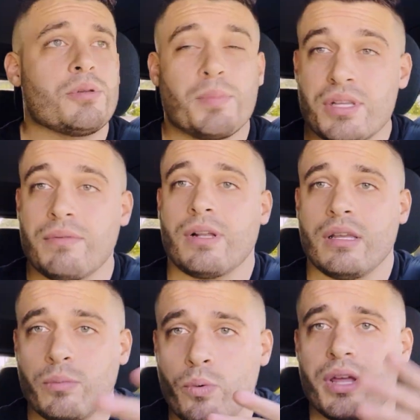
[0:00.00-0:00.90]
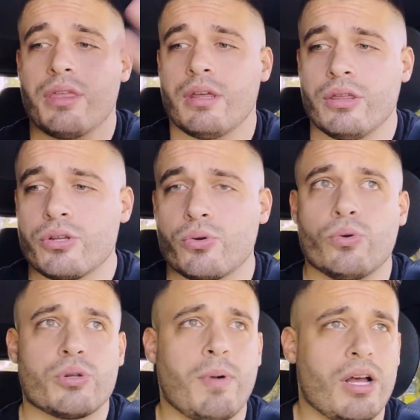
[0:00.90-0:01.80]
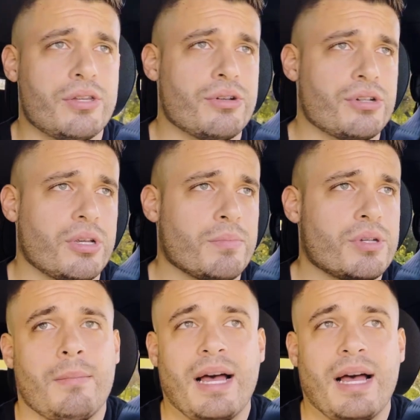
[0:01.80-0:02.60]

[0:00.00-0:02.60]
specifically with the school sponsorships.